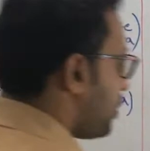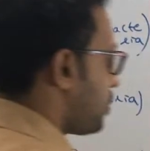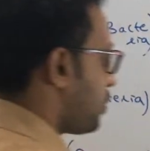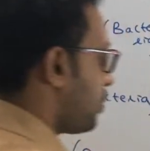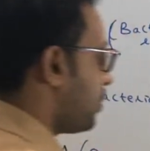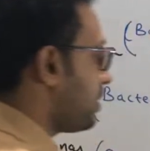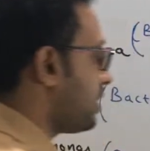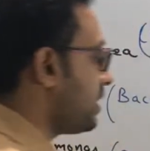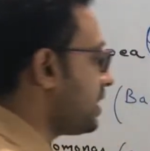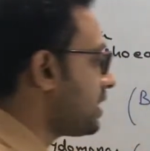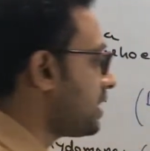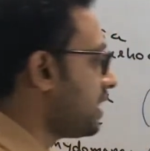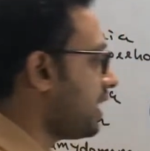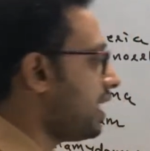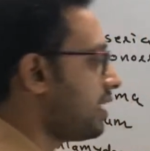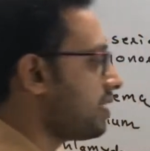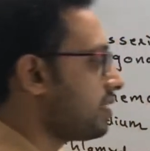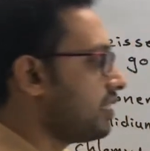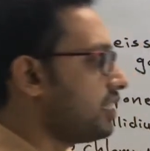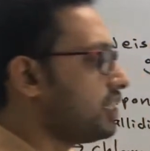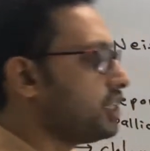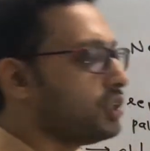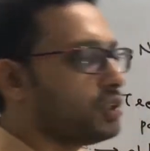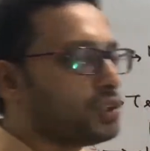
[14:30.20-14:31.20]
So these
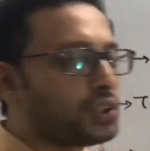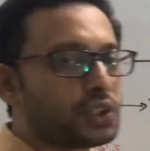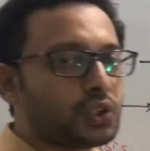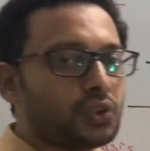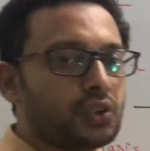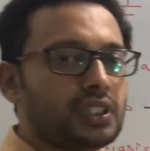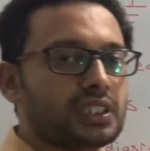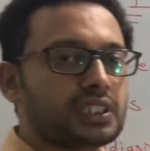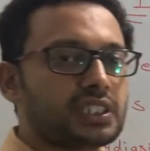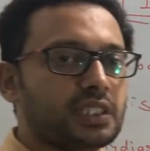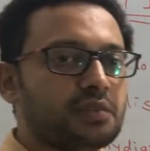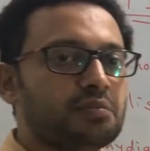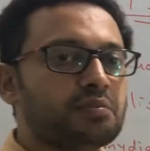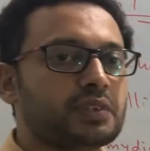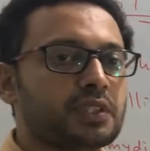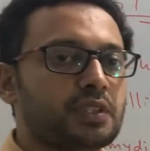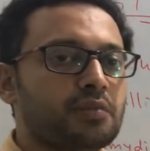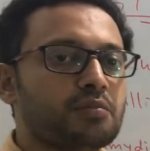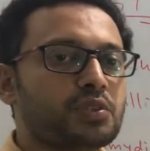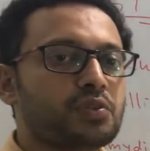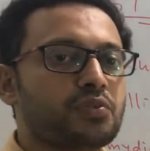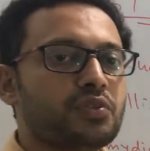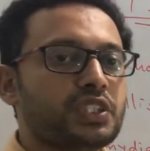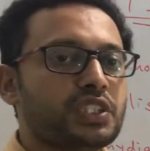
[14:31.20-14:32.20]
are the usual
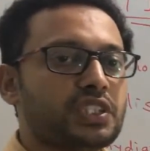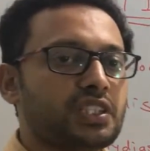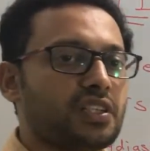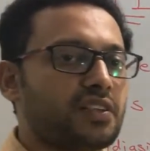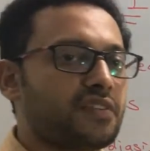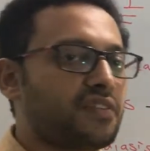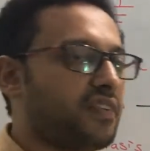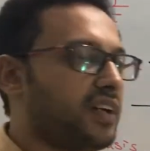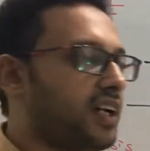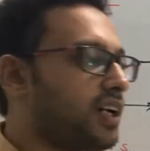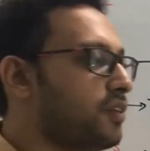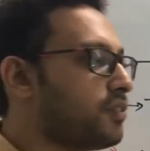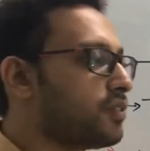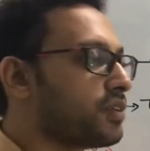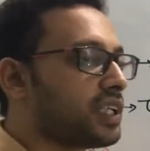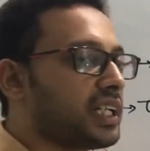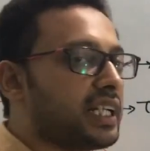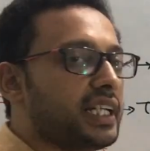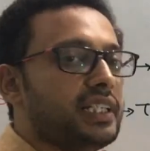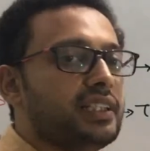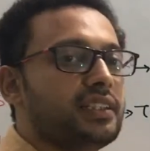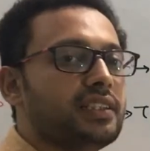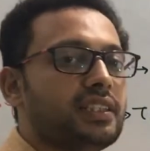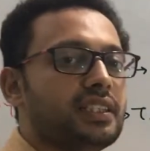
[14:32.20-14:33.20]
symptoms which are
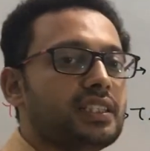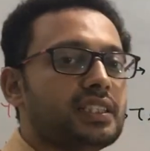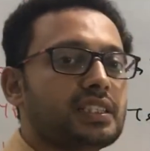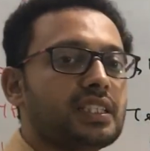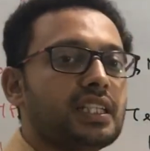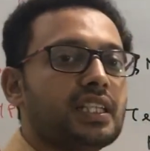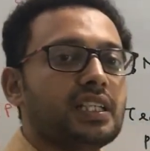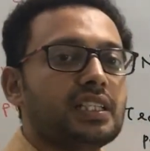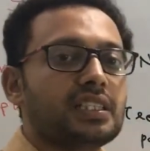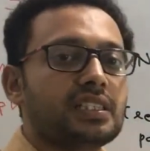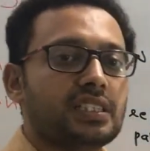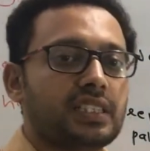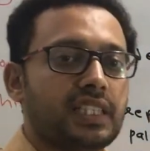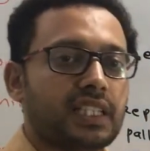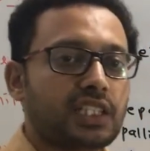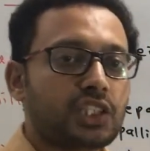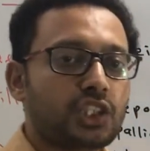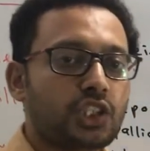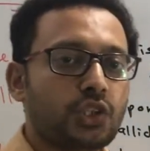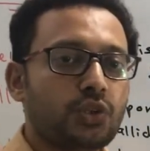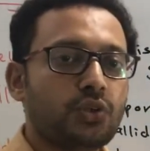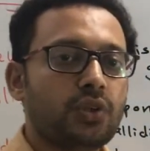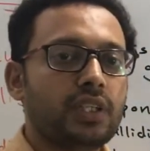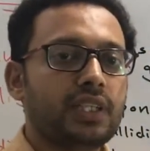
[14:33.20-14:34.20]
found in this
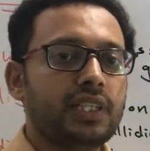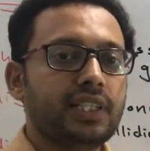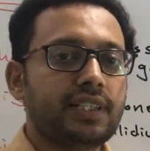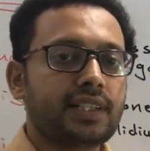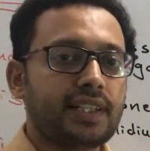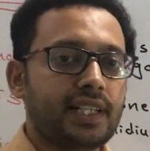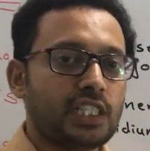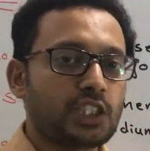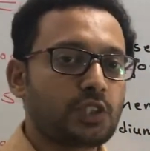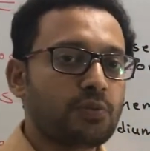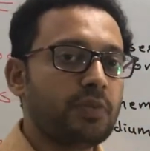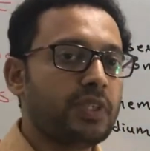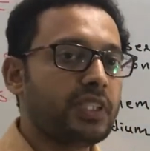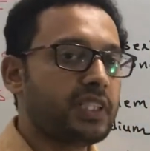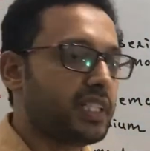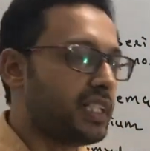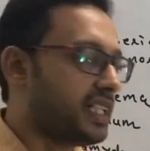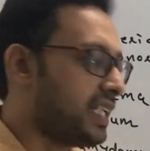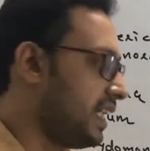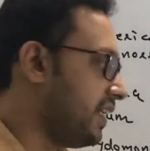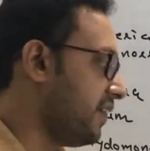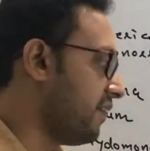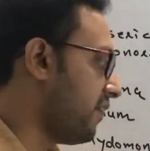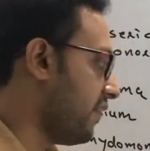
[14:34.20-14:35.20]
sexually
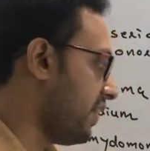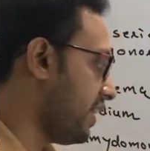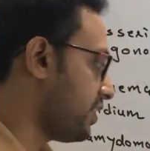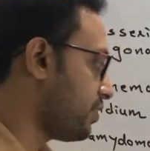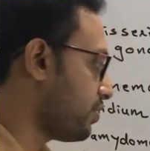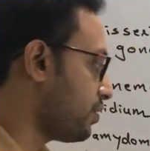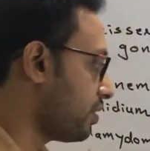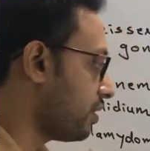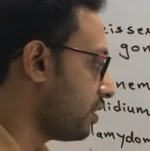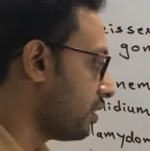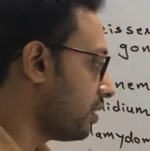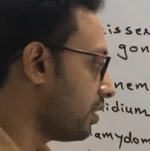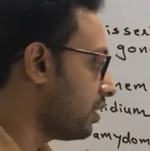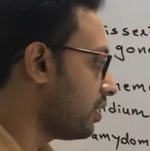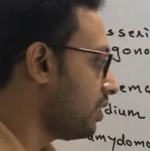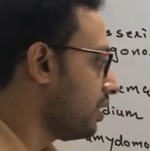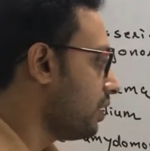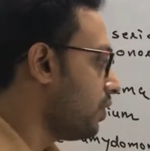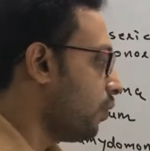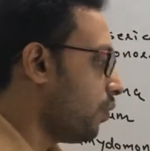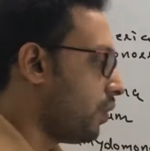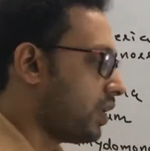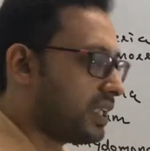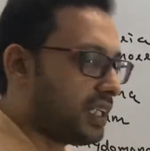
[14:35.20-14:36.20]
transmitted
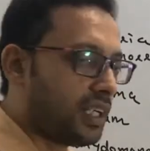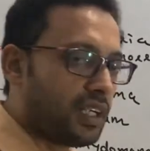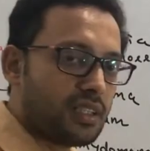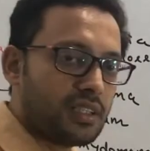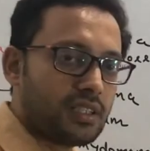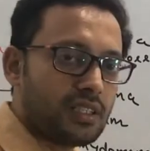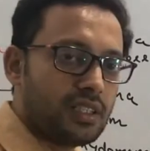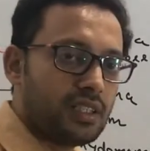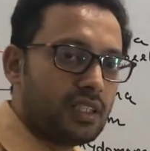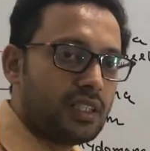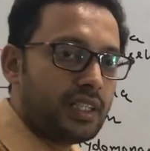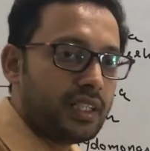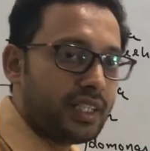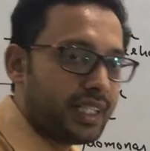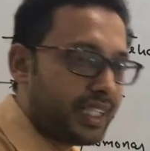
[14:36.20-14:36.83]
infection. What are the